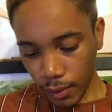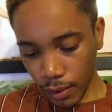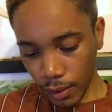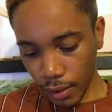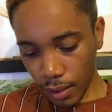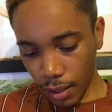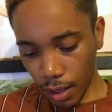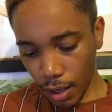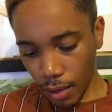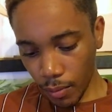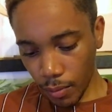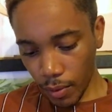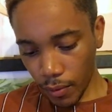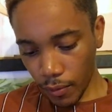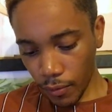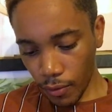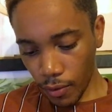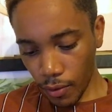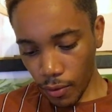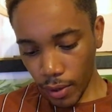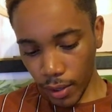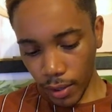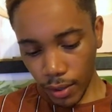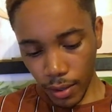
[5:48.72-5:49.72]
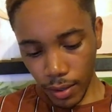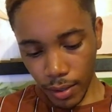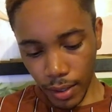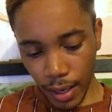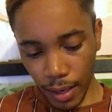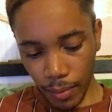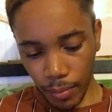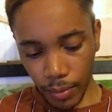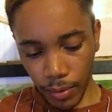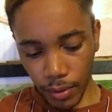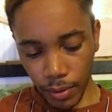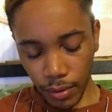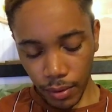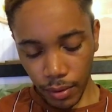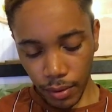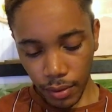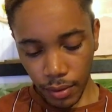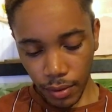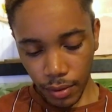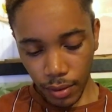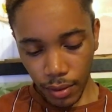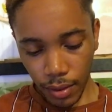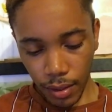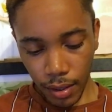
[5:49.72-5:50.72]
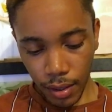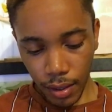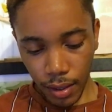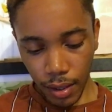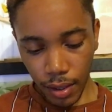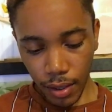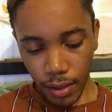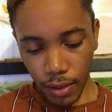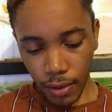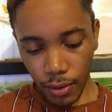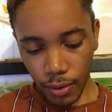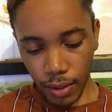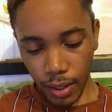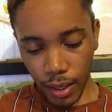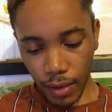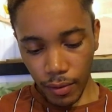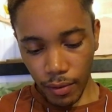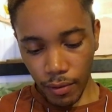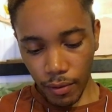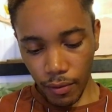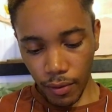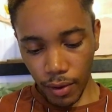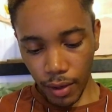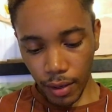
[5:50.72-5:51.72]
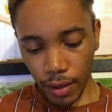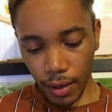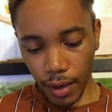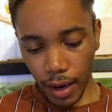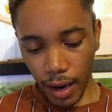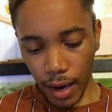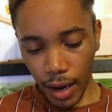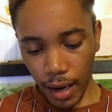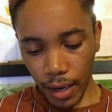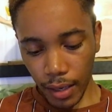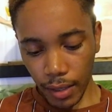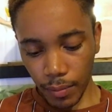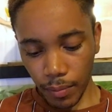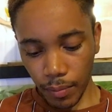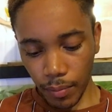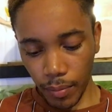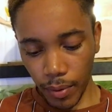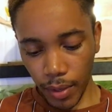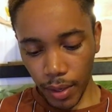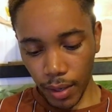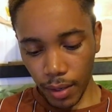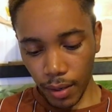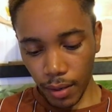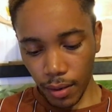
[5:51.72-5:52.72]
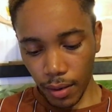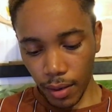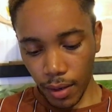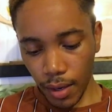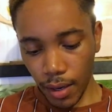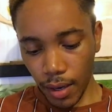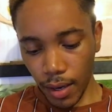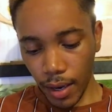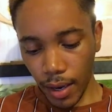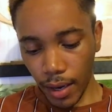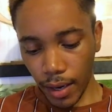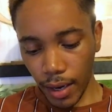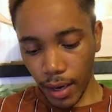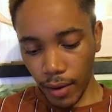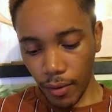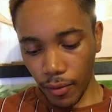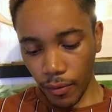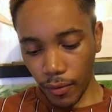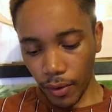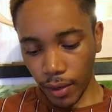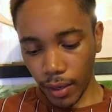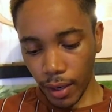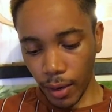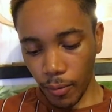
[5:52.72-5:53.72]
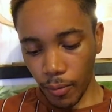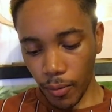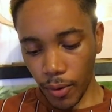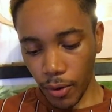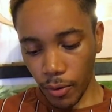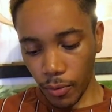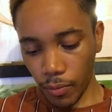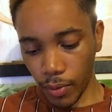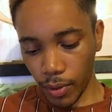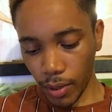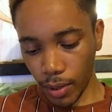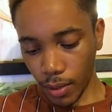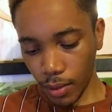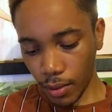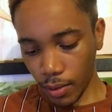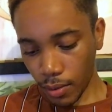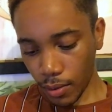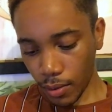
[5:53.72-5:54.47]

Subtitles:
long before it does happen. He knows everything that has been and everything that will be.